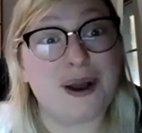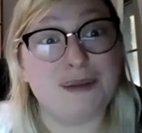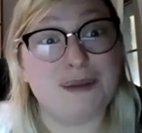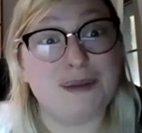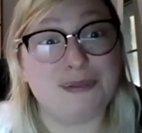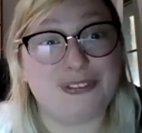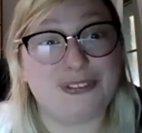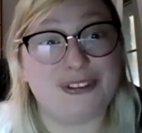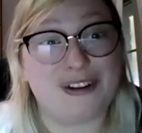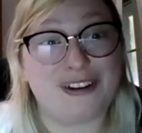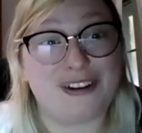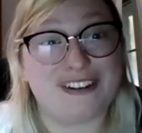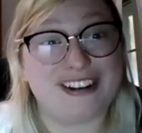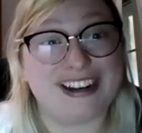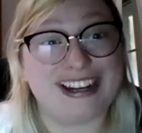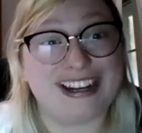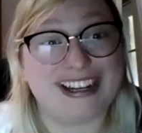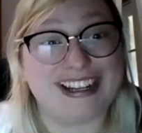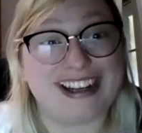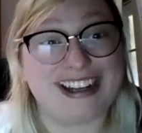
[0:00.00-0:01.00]
I'm
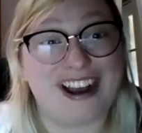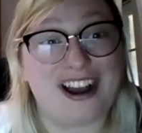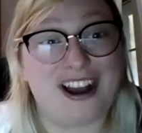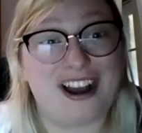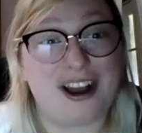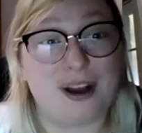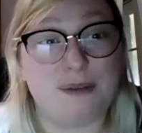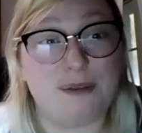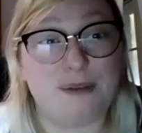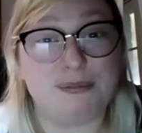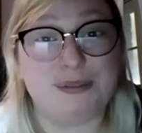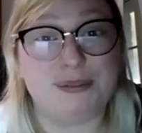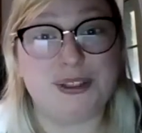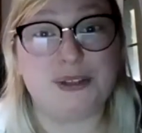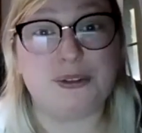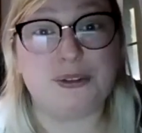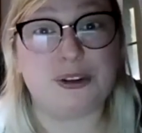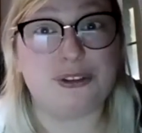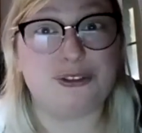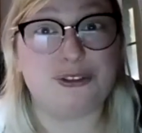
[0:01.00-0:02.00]
sorry.
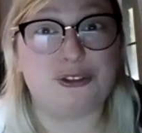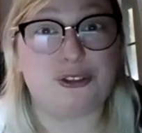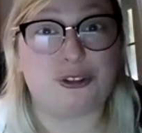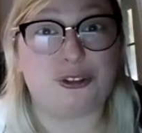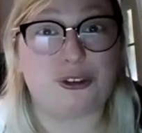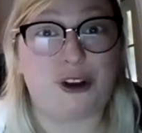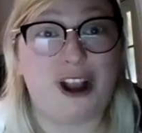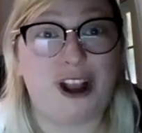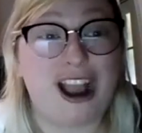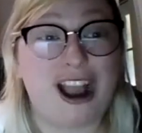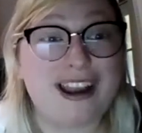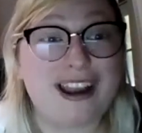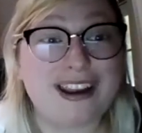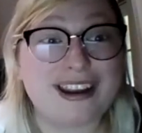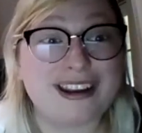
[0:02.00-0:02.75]
You could try.